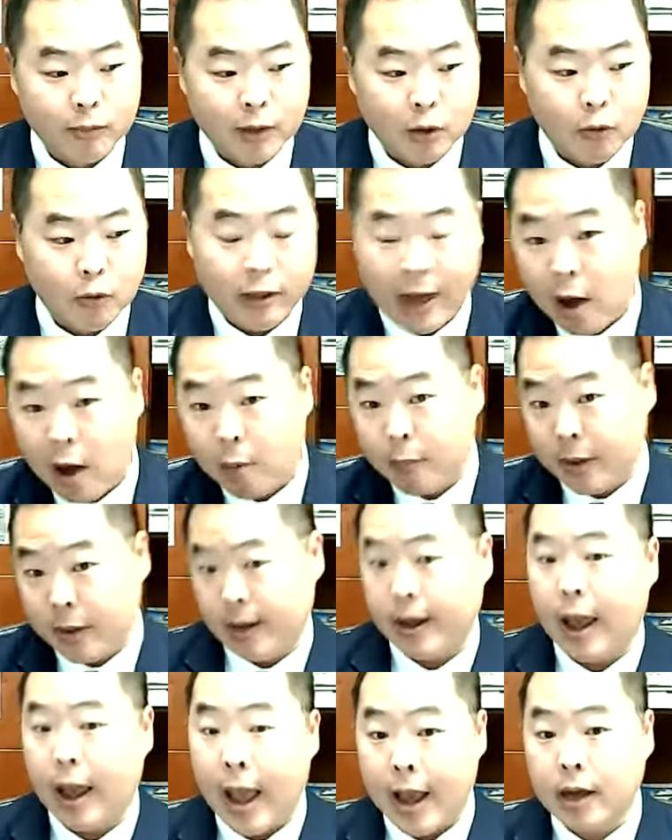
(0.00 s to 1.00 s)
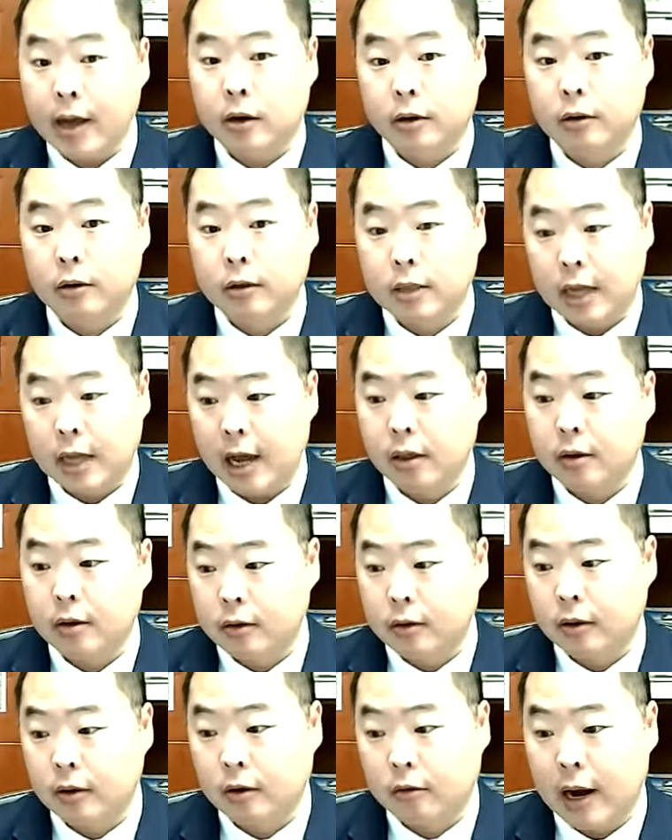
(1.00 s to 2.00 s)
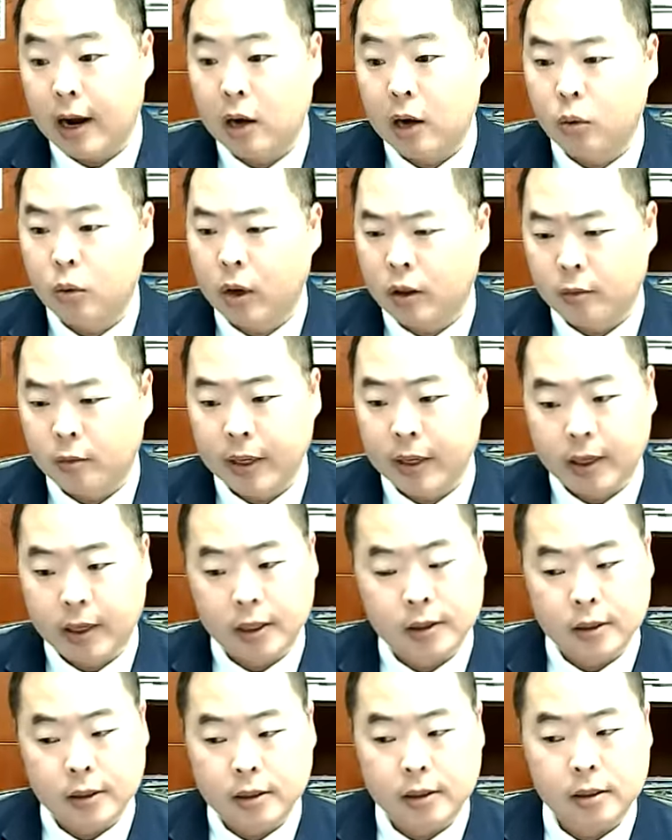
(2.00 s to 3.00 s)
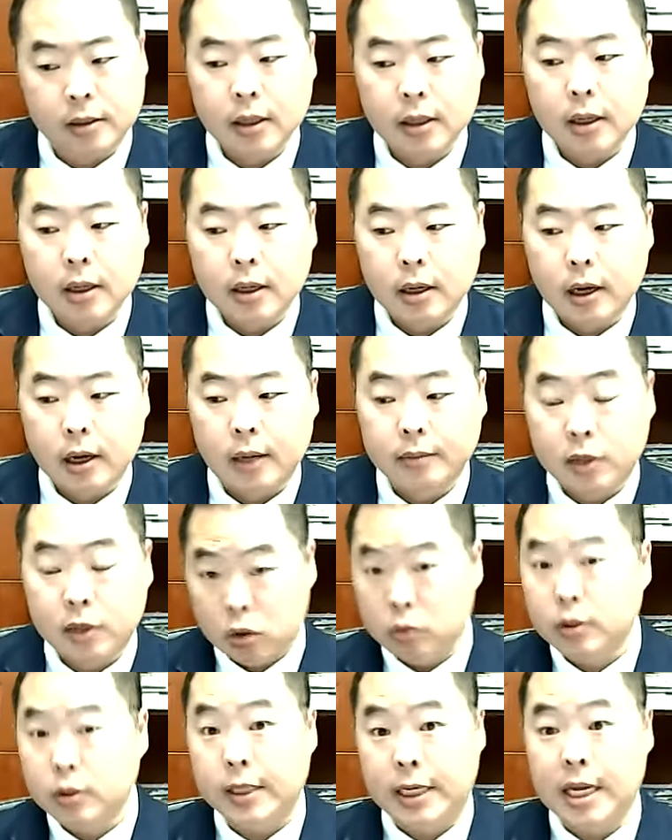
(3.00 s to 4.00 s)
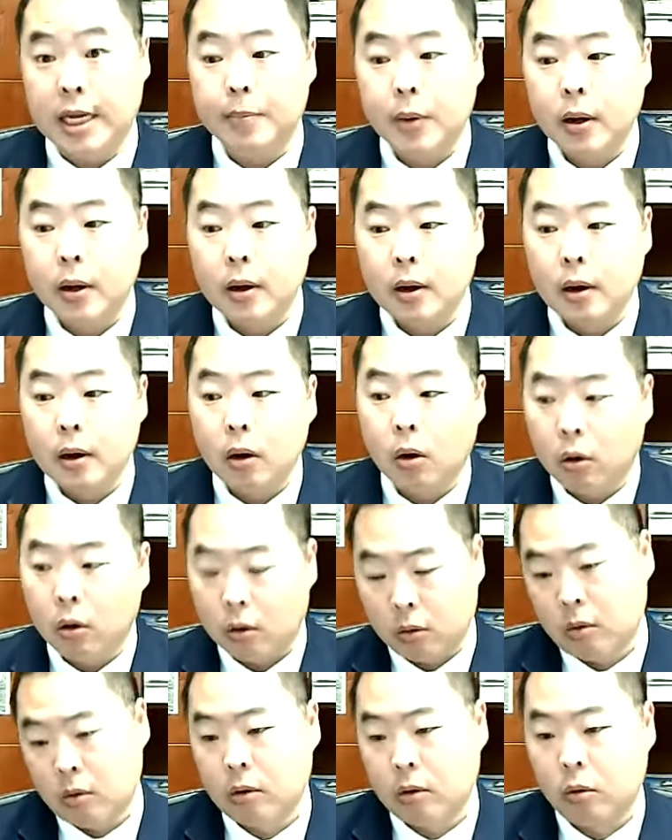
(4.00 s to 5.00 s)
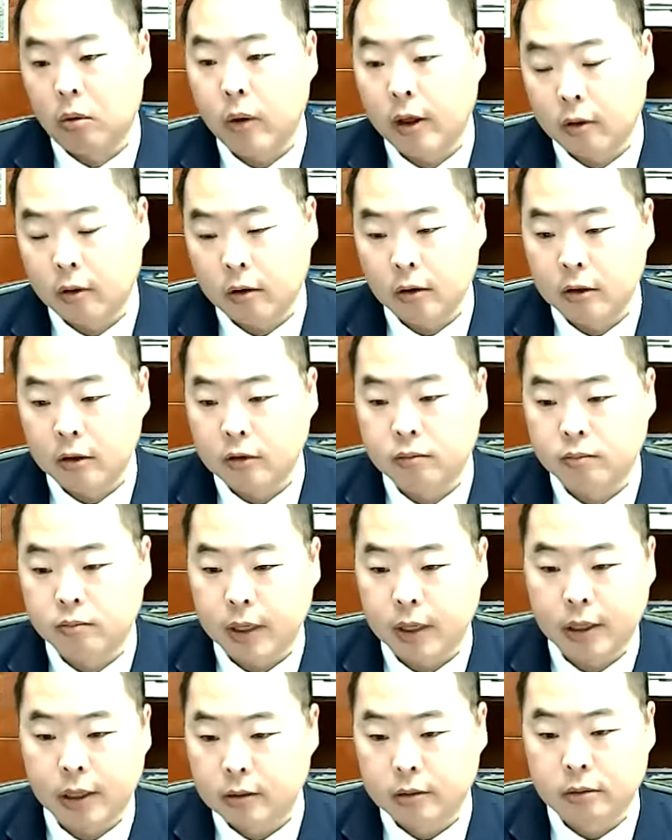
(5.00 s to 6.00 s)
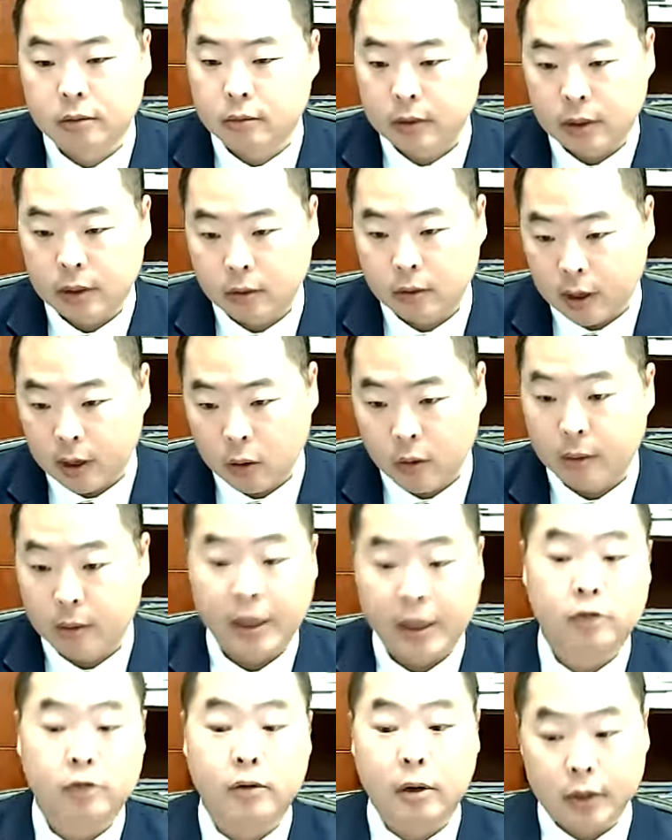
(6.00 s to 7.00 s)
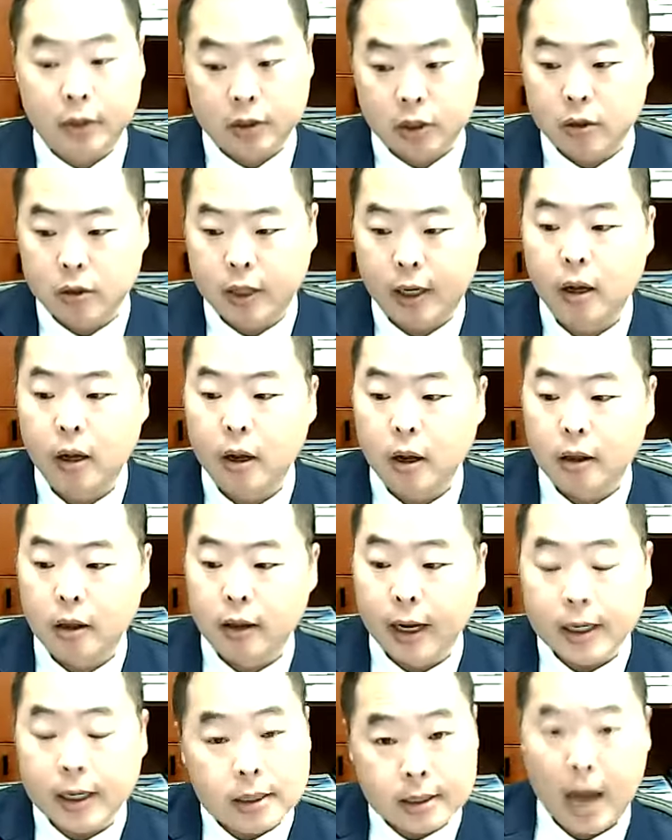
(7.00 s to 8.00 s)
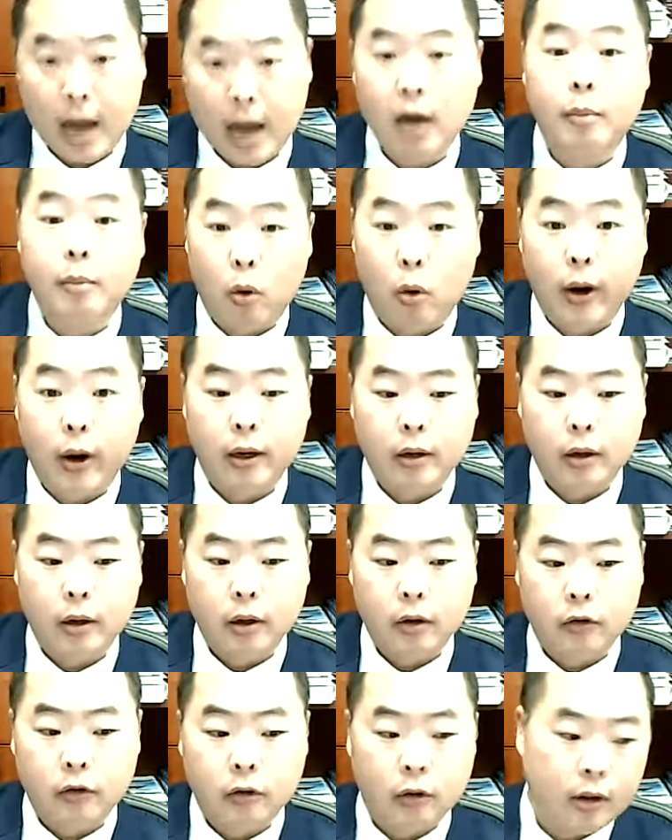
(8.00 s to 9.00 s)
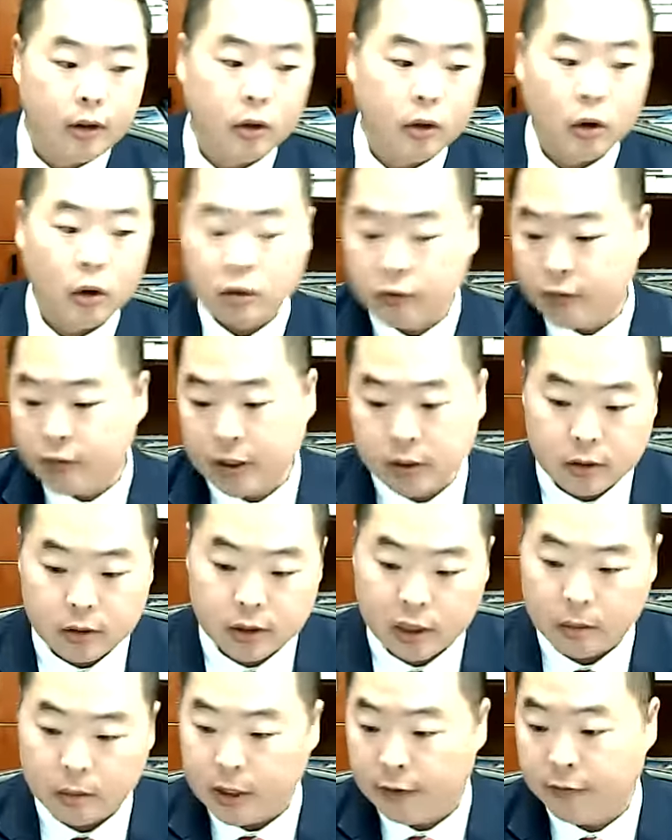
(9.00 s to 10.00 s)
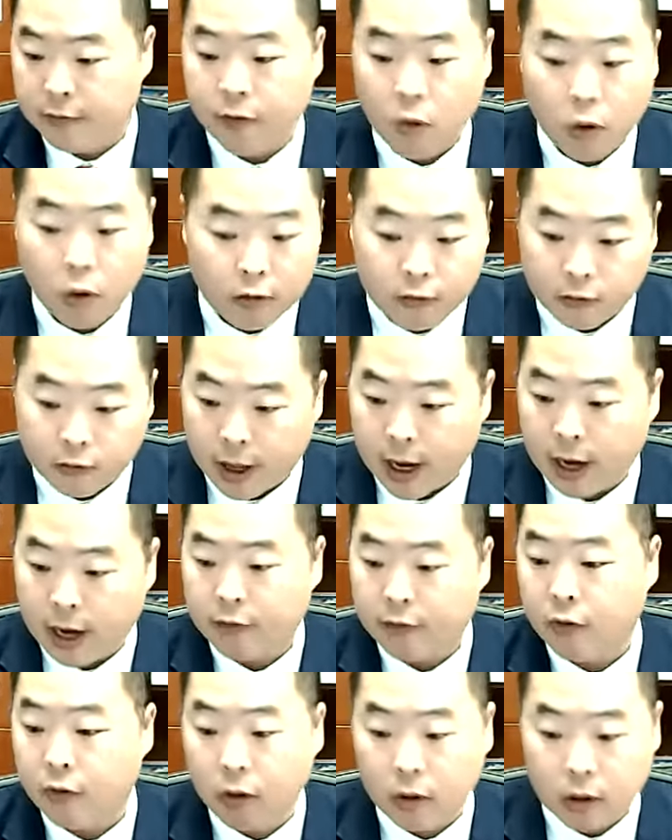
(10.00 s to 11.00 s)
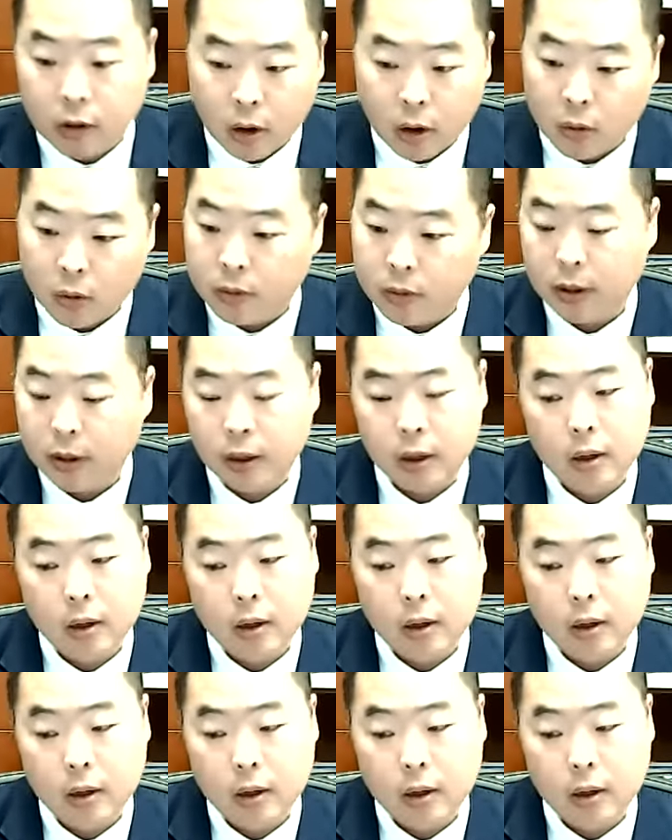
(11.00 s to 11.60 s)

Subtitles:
without being anchored or tethered to the ground, whether because it's too deep or whether it's because they don't want to mess around with the Jones Act. That is not a point. So that those vessels can be foreign flagged, foreign owned,